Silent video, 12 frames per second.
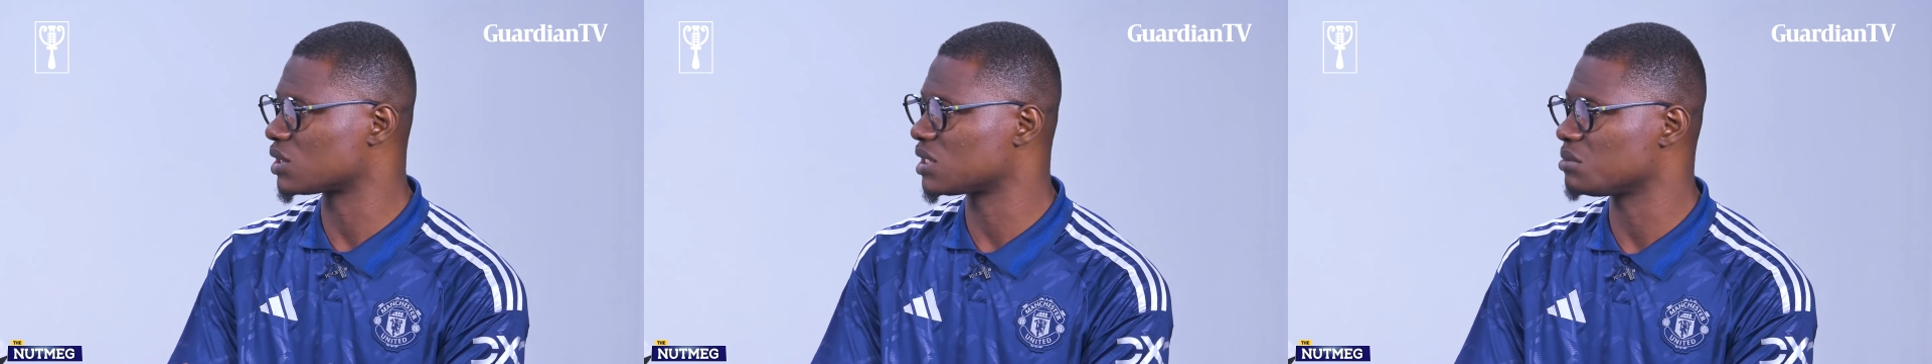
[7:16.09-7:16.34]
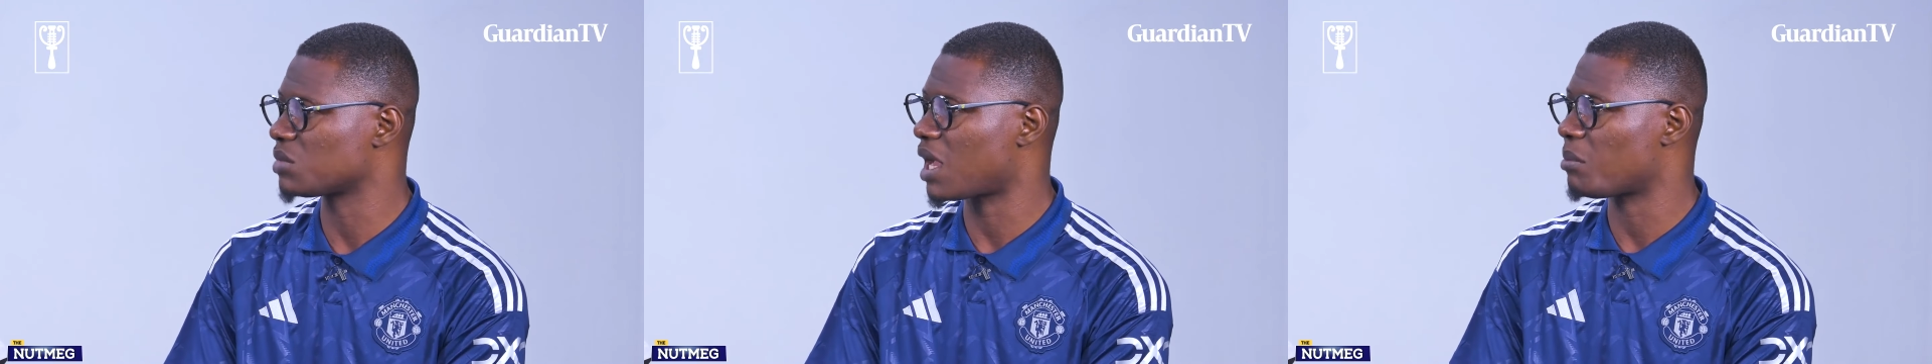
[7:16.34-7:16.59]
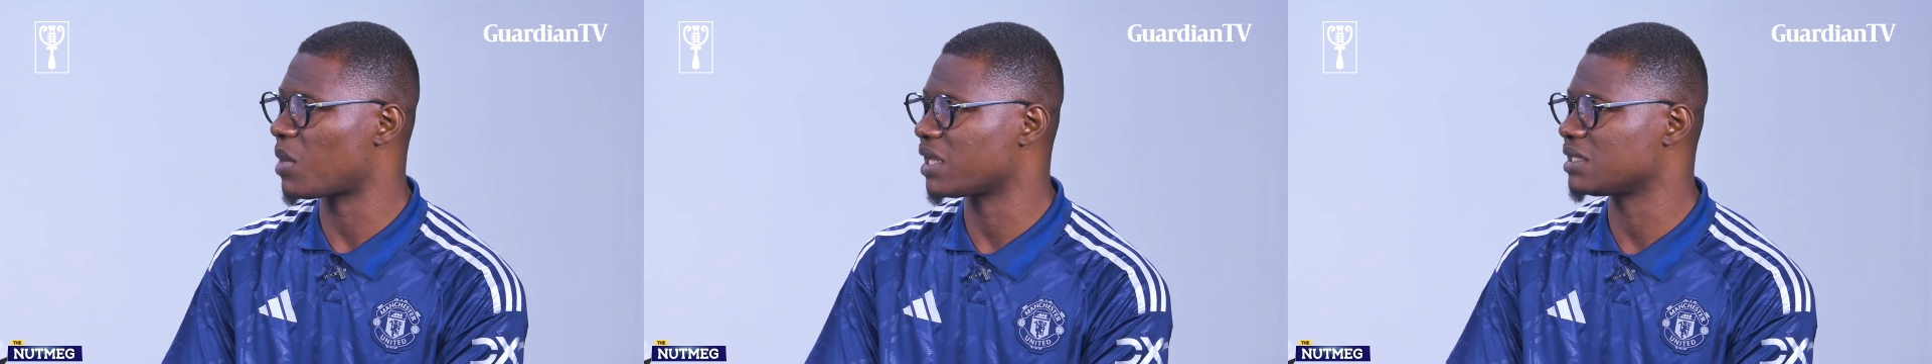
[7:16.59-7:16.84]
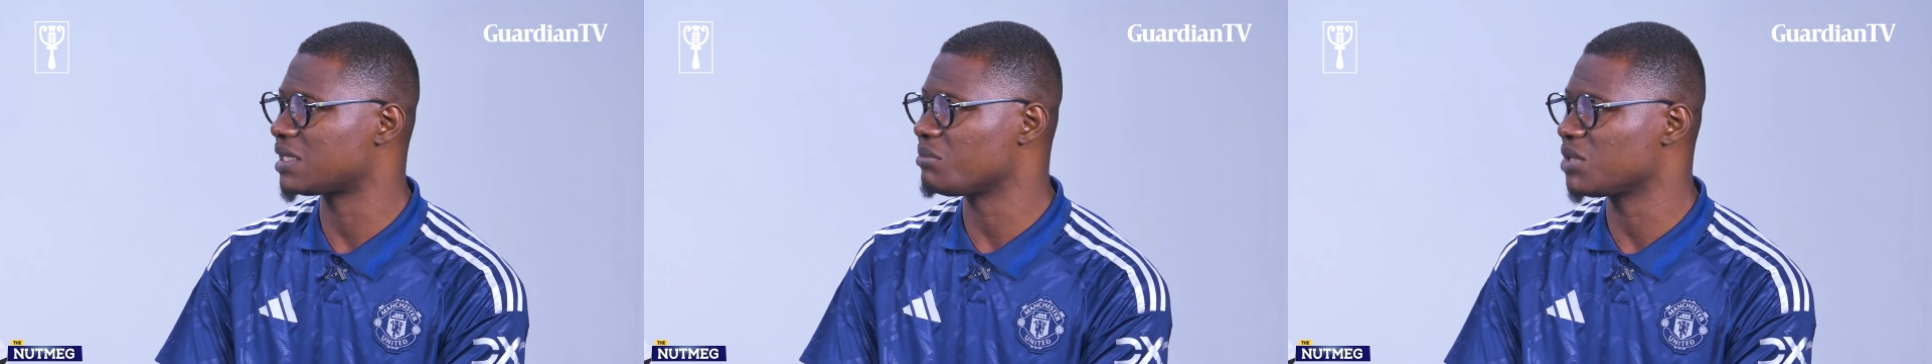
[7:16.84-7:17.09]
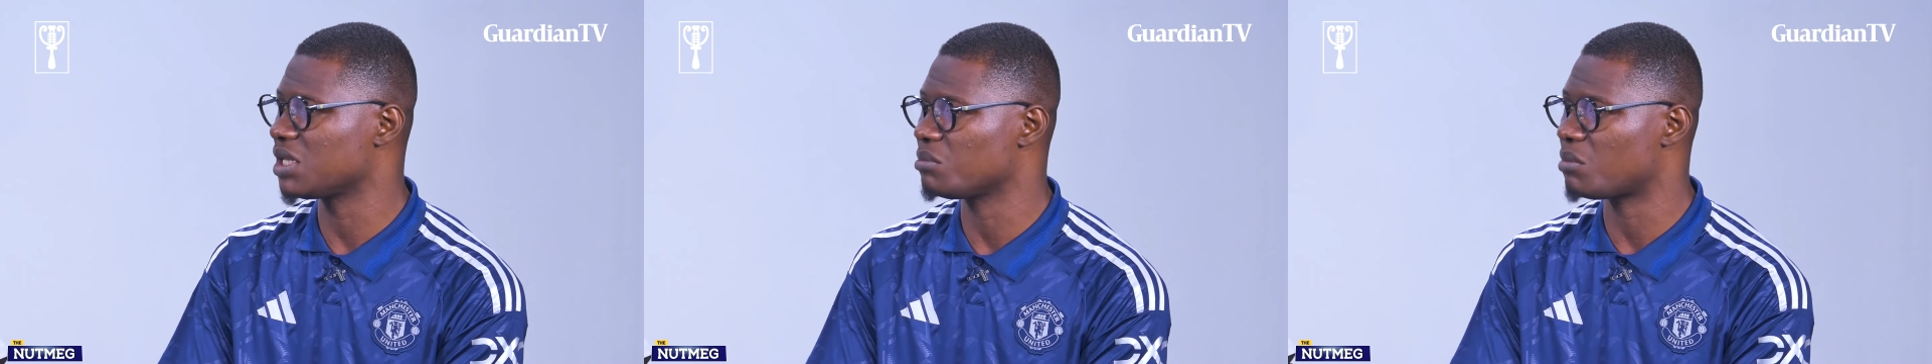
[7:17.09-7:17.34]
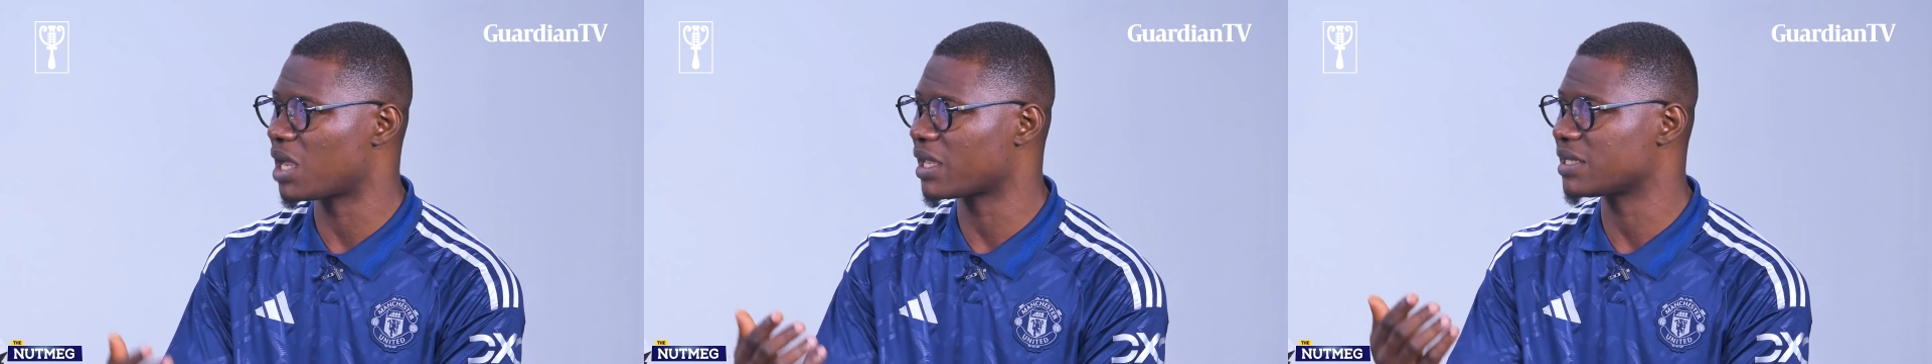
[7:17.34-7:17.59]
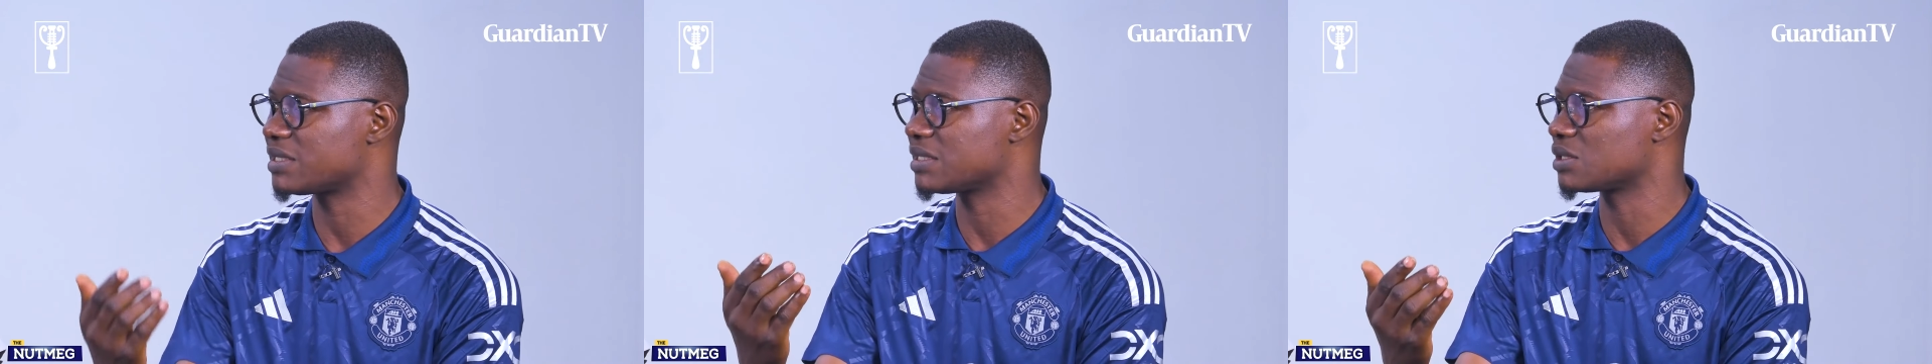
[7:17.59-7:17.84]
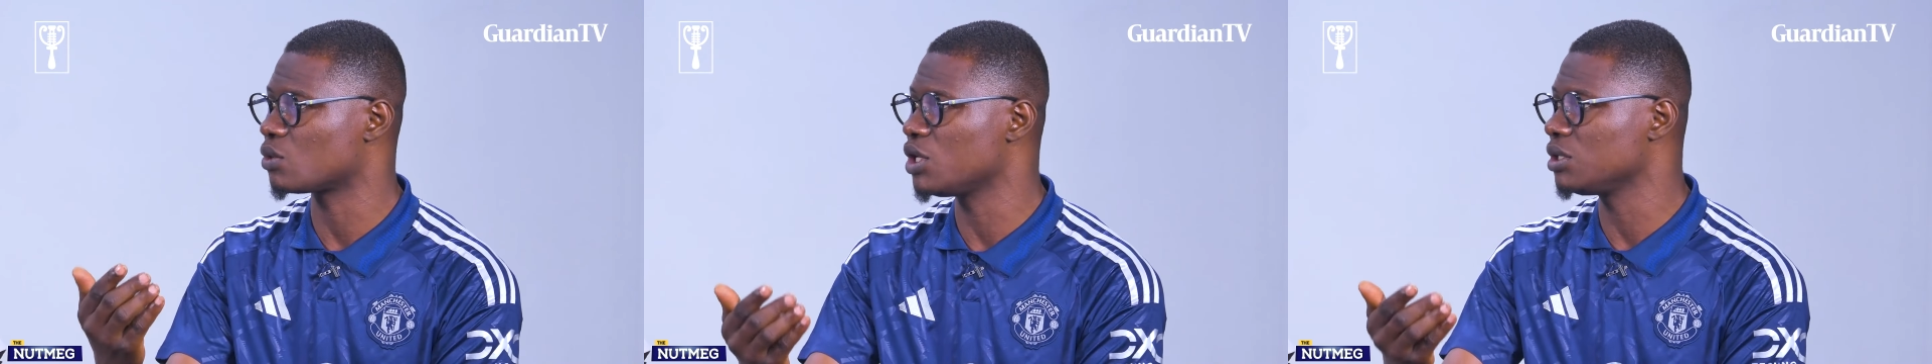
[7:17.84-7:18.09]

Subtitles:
and by the time the market is going